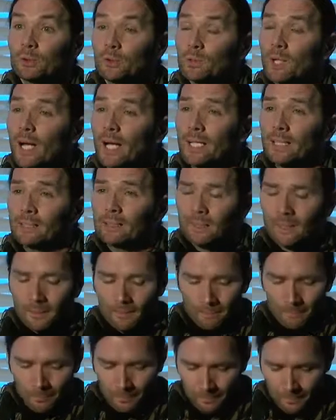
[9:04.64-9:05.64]
grind.
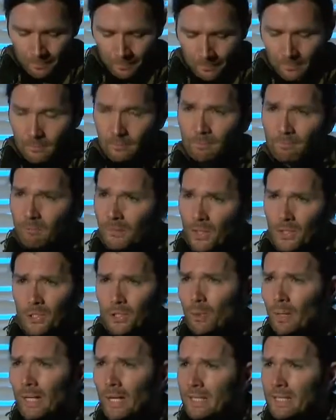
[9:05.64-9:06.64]

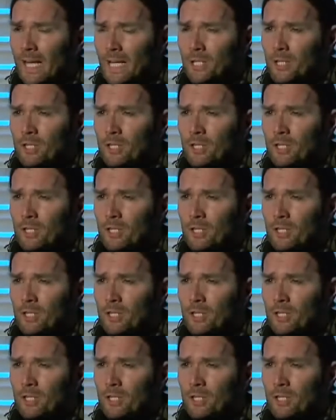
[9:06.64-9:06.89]
So that